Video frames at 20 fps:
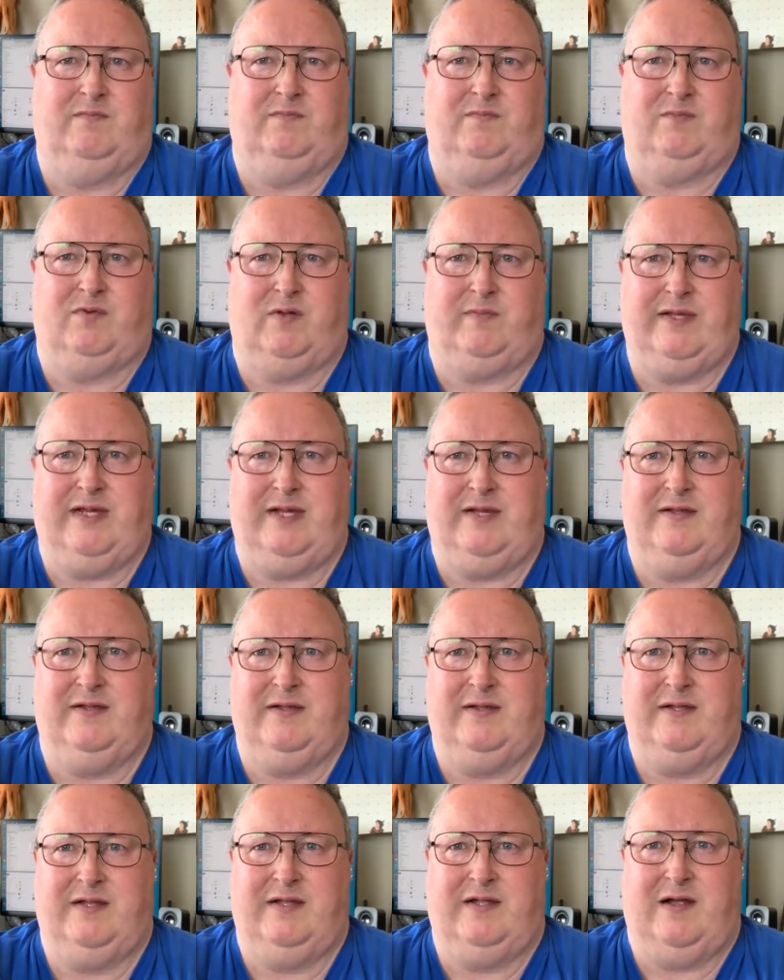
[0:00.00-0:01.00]
probably
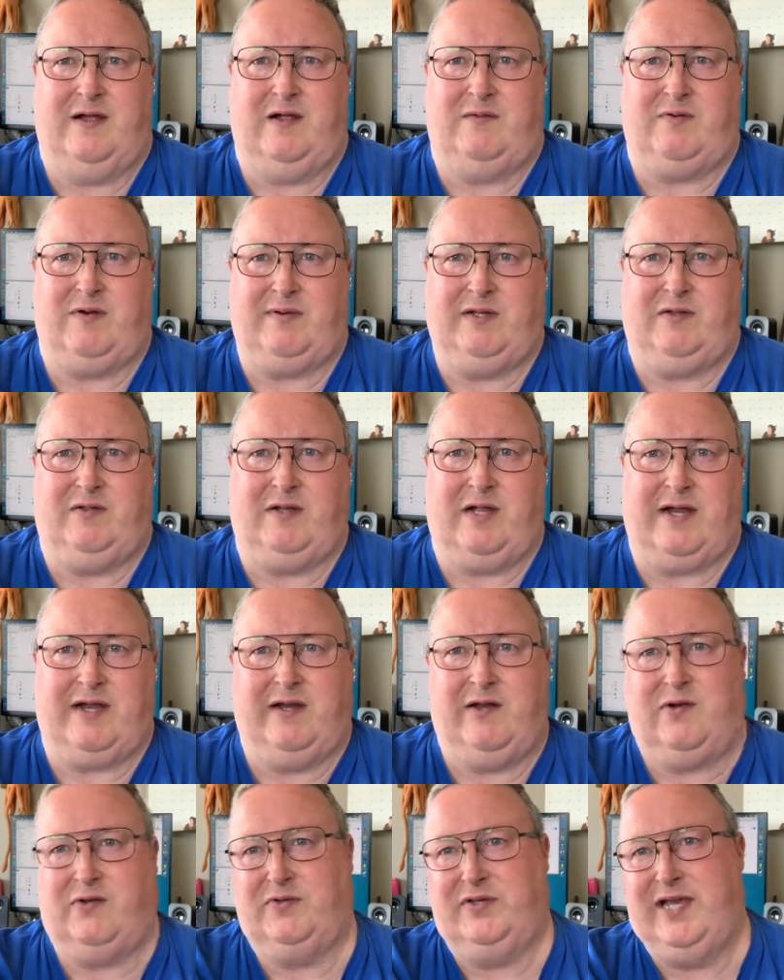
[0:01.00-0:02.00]
look like an
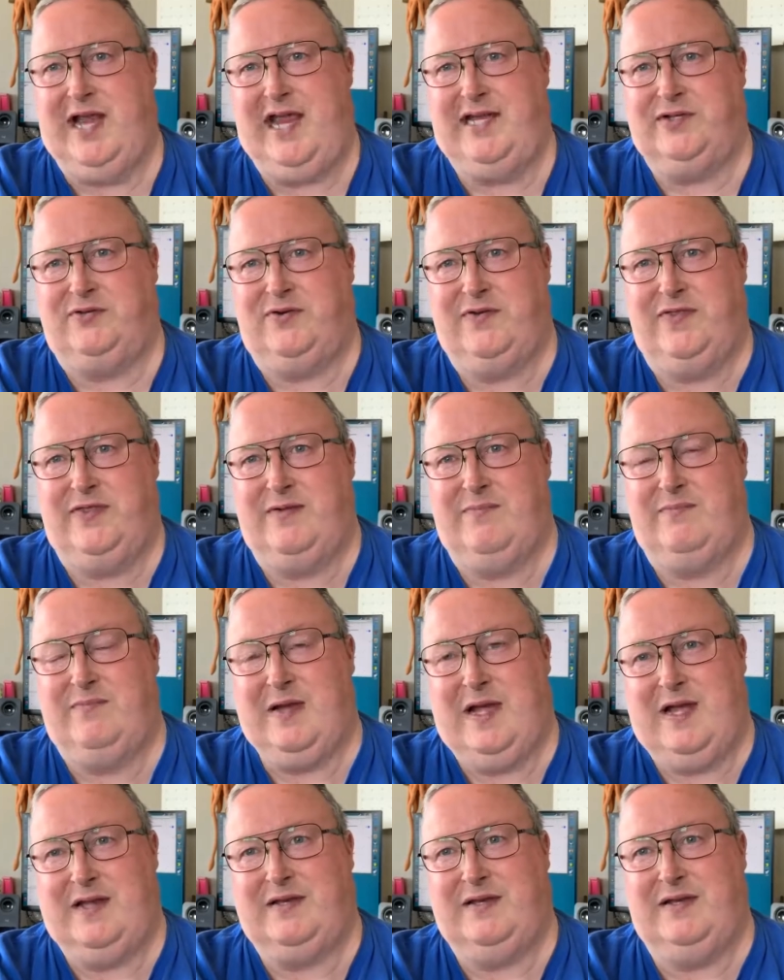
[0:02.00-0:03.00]
old nana in them,
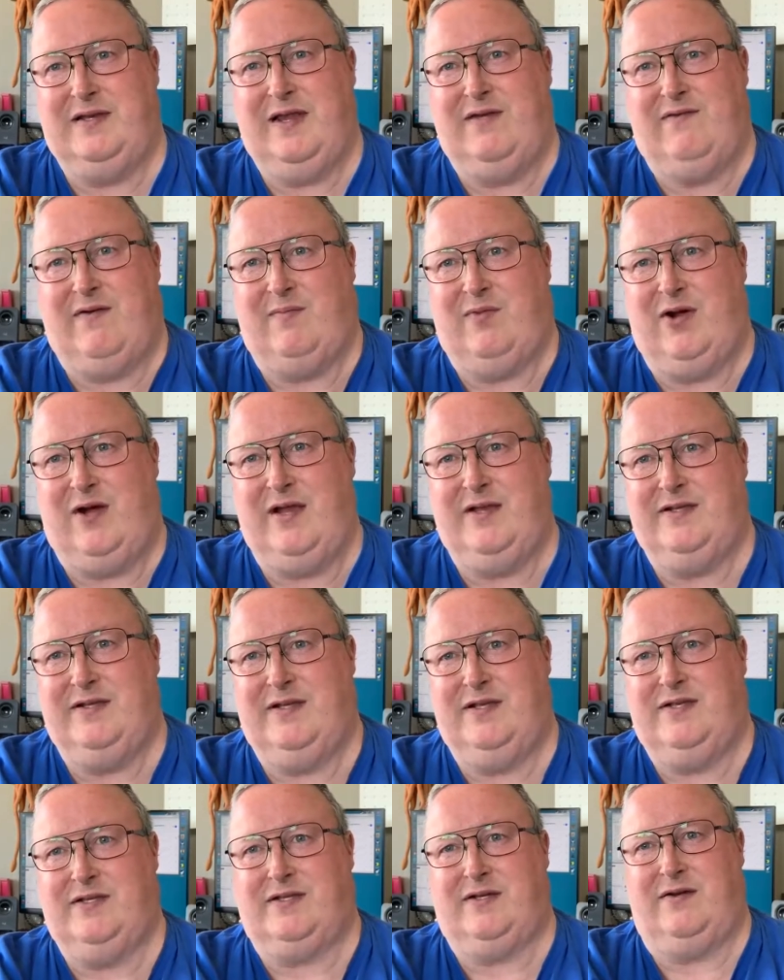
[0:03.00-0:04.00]
but never mind.
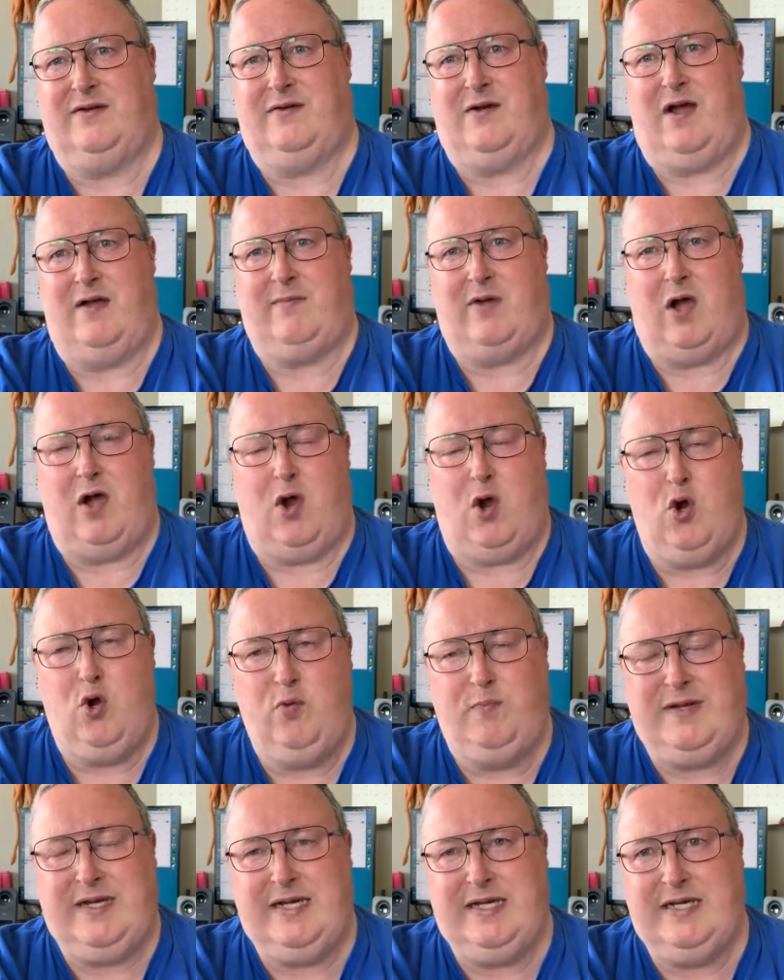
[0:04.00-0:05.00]
So I'm
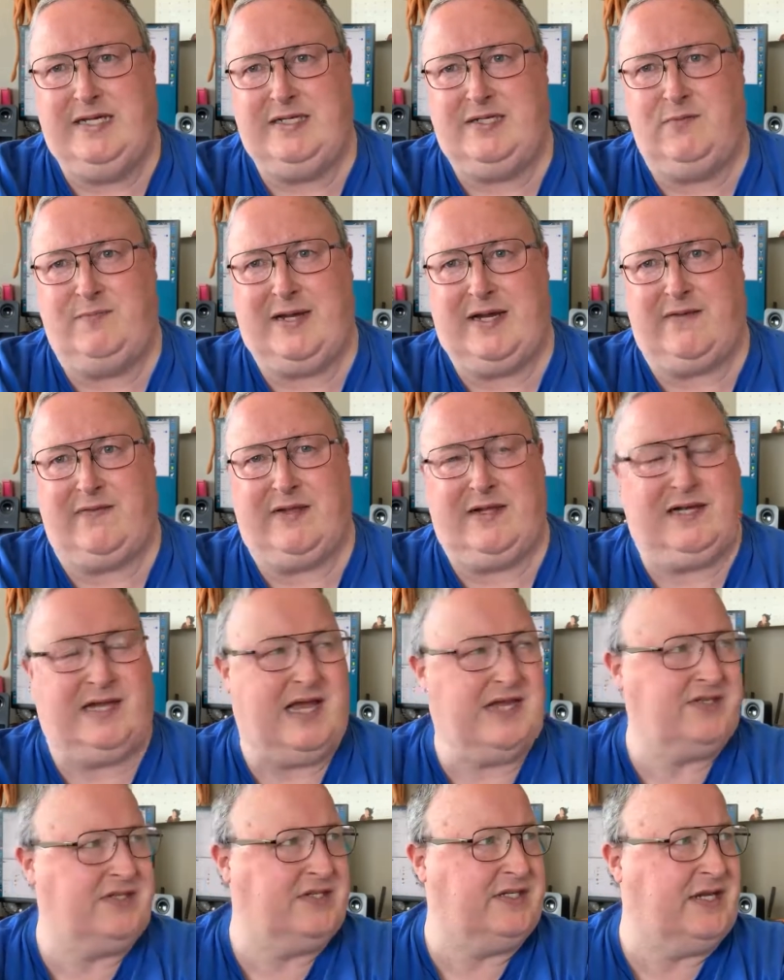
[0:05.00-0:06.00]
hoping to pick the
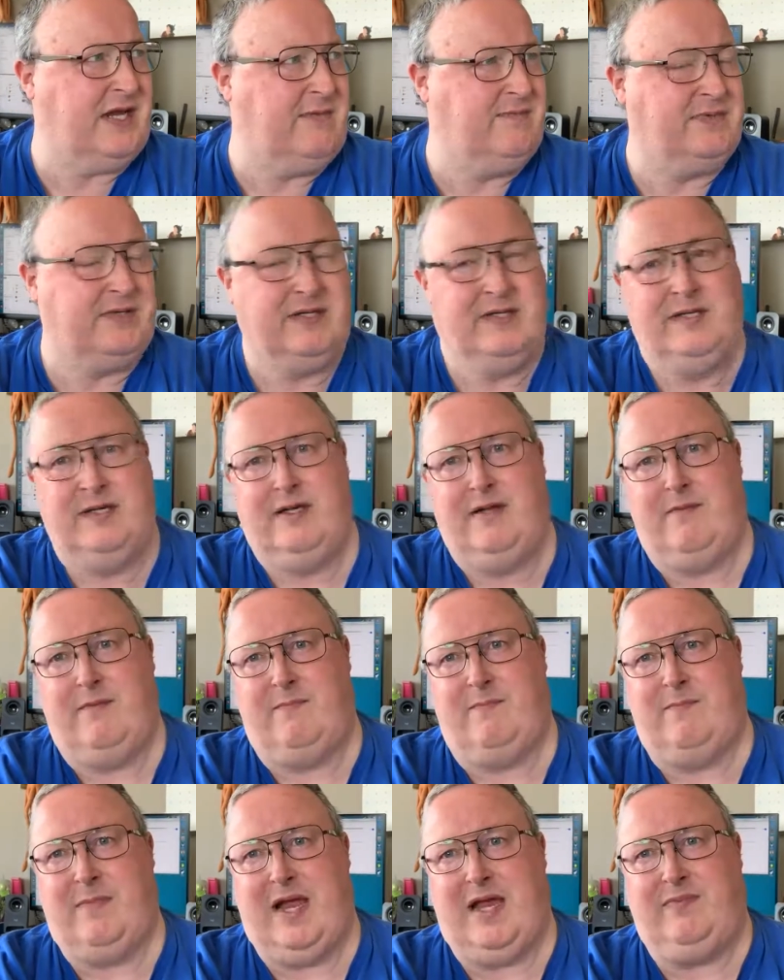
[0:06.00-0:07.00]
glasses up
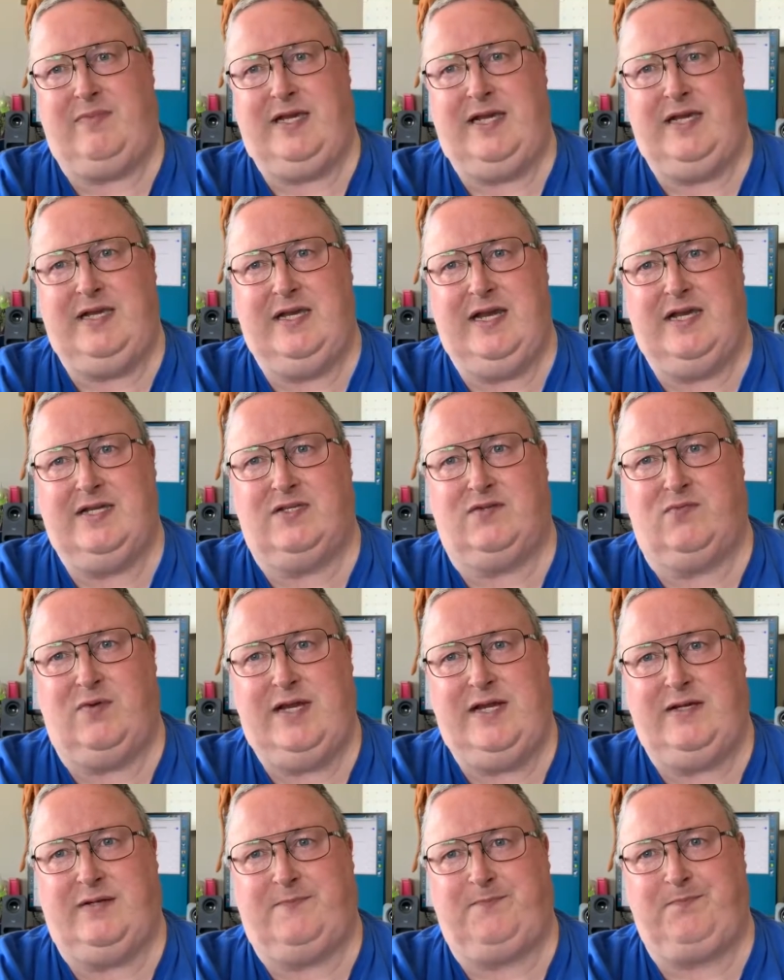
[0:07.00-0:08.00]
maybe next
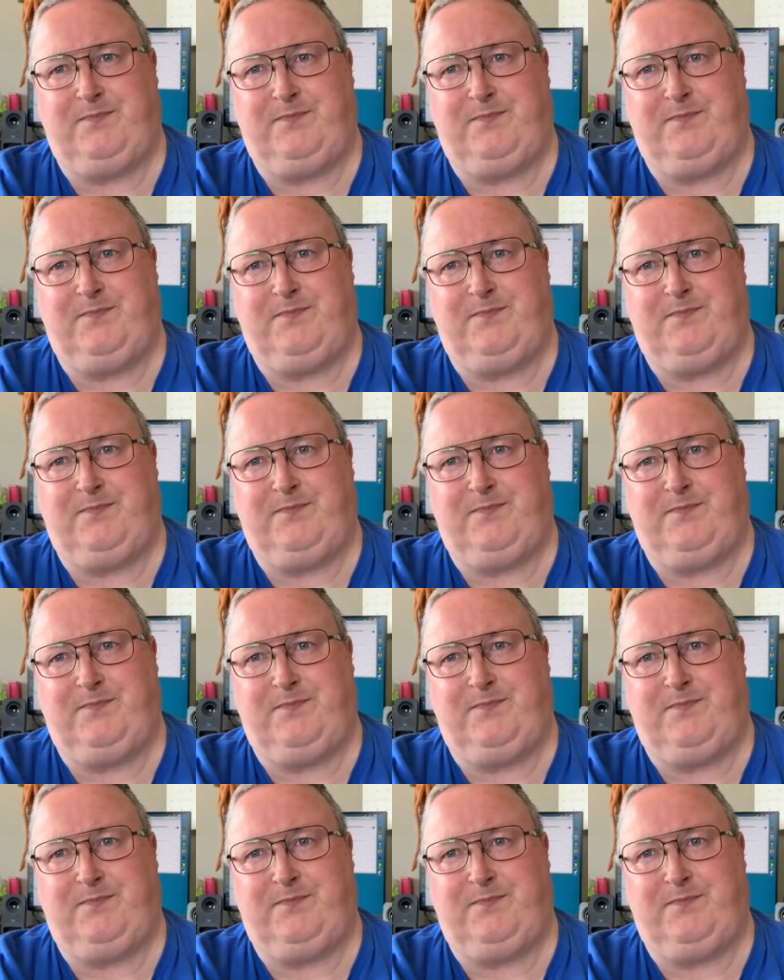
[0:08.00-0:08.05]
week.